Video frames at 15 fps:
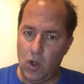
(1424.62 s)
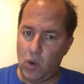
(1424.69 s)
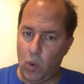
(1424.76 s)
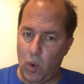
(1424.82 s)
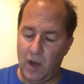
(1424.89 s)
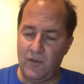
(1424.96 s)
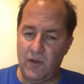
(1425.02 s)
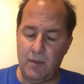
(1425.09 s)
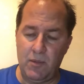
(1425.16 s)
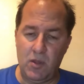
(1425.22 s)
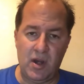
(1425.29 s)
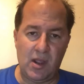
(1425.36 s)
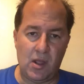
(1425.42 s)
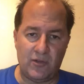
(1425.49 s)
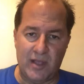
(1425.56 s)
qualified
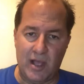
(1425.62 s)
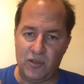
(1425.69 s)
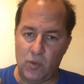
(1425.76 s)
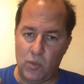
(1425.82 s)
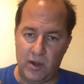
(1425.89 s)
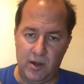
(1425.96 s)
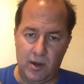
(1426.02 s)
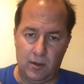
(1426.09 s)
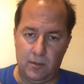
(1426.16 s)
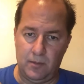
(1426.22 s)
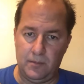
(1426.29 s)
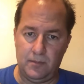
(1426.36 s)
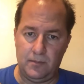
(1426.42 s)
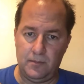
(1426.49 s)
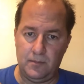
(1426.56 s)
immunity goes out the window.
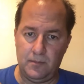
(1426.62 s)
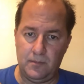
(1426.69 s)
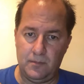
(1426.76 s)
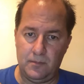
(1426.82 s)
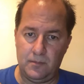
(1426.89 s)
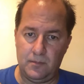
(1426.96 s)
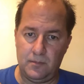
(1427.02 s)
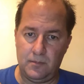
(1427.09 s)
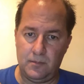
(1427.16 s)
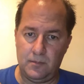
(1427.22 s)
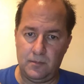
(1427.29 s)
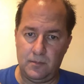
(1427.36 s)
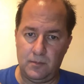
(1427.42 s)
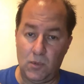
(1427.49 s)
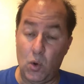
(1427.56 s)

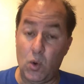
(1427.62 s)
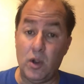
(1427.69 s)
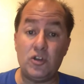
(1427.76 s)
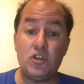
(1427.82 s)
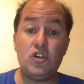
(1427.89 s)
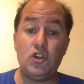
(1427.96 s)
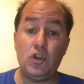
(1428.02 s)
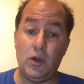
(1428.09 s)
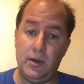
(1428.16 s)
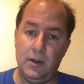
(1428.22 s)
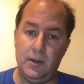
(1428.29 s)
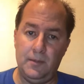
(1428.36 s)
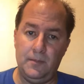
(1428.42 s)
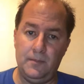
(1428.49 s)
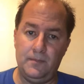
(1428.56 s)
Or it should.
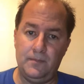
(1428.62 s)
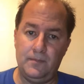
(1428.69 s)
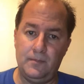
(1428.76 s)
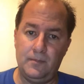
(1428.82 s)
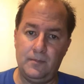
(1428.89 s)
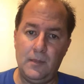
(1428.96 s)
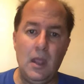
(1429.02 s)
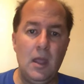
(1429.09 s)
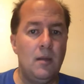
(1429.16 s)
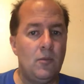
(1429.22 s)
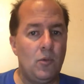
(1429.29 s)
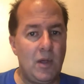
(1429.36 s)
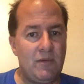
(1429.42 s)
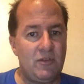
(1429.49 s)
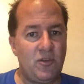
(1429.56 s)

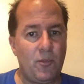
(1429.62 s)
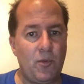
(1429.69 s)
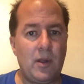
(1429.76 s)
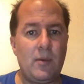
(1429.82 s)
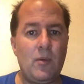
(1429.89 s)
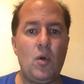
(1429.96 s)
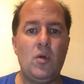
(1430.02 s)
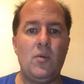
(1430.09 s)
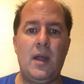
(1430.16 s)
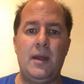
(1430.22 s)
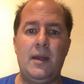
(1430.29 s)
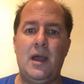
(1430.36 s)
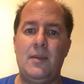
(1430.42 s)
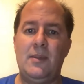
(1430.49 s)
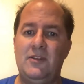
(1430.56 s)
We have a Supreme Court right
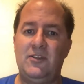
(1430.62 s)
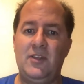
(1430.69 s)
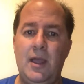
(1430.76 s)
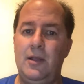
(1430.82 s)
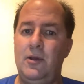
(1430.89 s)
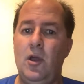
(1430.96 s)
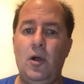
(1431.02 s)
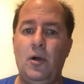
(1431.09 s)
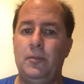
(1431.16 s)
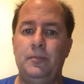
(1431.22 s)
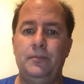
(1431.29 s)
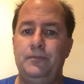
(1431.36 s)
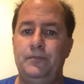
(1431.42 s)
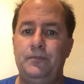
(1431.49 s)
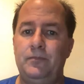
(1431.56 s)
now that's saying no.
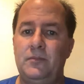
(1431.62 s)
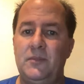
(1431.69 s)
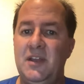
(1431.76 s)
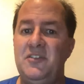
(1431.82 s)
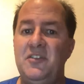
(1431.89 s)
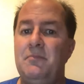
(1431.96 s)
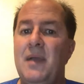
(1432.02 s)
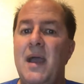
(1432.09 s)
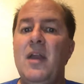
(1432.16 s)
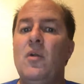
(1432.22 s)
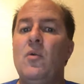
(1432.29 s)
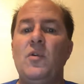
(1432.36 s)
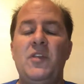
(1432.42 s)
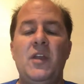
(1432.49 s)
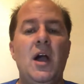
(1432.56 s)
It doesn't matter
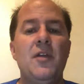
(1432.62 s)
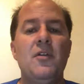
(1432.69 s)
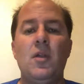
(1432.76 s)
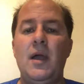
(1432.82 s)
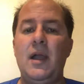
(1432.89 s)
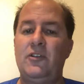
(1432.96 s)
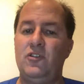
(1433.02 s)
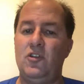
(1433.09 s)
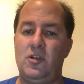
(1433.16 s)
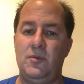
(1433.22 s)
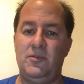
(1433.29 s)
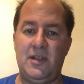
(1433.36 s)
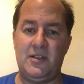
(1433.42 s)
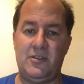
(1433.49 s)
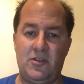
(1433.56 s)
what the underlying
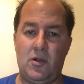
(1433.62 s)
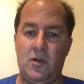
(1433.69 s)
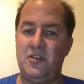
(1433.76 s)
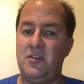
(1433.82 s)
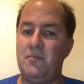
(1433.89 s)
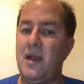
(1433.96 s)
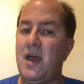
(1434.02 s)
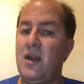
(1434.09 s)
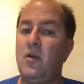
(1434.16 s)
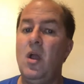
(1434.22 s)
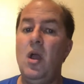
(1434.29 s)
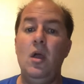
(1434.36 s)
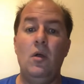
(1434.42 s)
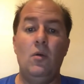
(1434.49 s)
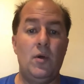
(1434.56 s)
circumstances are. It doesn't matter
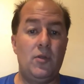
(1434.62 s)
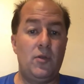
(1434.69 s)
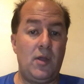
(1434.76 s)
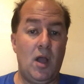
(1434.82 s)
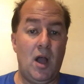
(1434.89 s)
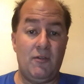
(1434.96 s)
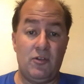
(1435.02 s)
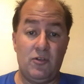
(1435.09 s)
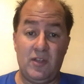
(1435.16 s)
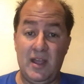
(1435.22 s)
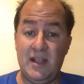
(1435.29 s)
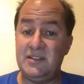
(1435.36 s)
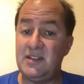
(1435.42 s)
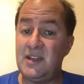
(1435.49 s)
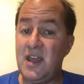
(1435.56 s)
whether the officers
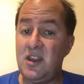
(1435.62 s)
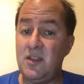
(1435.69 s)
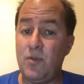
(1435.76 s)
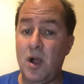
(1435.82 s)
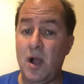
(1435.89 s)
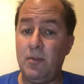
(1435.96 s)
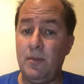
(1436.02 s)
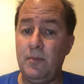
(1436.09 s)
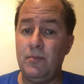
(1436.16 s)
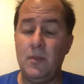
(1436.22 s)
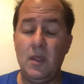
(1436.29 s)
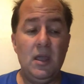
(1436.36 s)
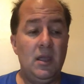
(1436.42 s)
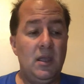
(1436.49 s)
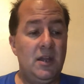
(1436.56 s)
instigated the problem.
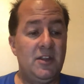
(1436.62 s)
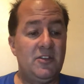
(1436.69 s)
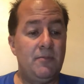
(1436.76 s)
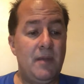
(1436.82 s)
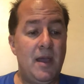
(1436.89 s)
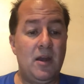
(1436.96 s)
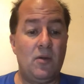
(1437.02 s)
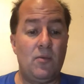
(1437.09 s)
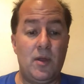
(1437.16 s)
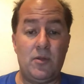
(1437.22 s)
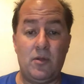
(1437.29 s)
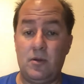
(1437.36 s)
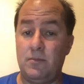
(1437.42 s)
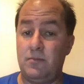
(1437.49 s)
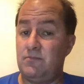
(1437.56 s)
It doesn't matter
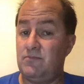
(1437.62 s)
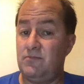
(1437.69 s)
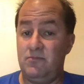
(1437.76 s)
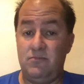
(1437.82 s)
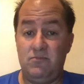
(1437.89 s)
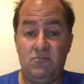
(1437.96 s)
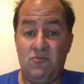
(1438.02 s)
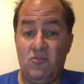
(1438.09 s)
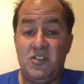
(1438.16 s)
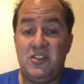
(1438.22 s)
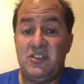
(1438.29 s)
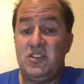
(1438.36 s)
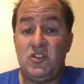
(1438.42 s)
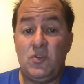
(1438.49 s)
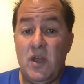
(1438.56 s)
what the
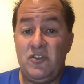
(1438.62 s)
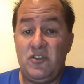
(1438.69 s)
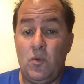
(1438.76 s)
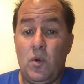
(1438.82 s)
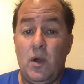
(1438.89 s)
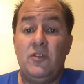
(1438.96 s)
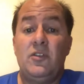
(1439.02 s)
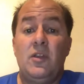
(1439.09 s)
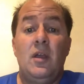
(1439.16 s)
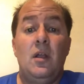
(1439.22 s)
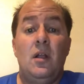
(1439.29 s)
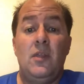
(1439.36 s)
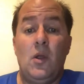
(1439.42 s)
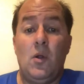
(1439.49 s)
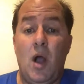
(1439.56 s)
situation was.
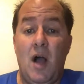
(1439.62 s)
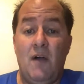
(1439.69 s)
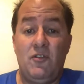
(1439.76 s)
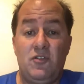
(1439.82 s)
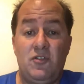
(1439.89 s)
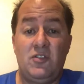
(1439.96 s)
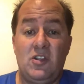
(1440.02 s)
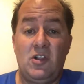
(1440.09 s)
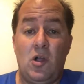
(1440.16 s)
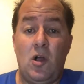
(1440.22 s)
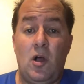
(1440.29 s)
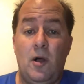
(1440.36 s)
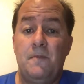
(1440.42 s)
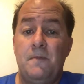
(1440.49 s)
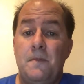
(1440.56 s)
They're officers of the
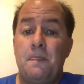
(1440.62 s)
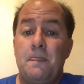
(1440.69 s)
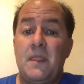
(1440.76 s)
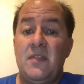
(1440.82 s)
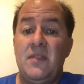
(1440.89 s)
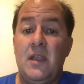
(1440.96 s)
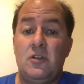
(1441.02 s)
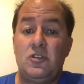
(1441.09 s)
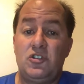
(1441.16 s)
law. They are